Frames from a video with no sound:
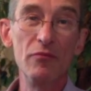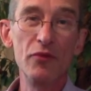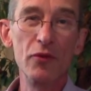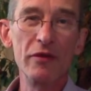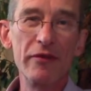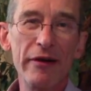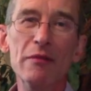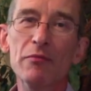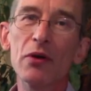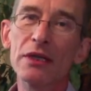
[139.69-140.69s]
brought a very
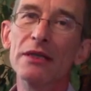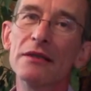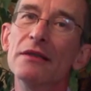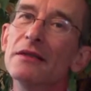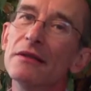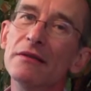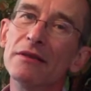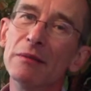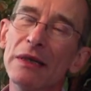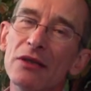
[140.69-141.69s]
embodied
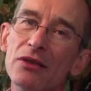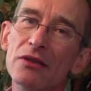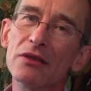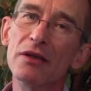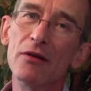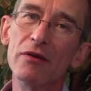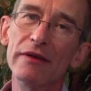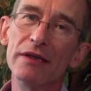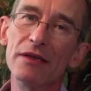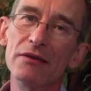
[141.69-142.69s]
dimension to the whole of
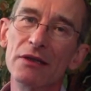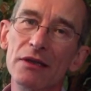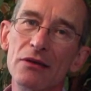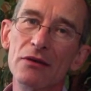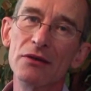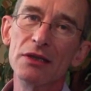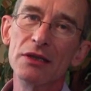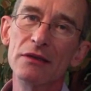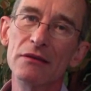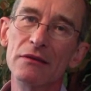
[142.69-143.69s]
eco-psychology.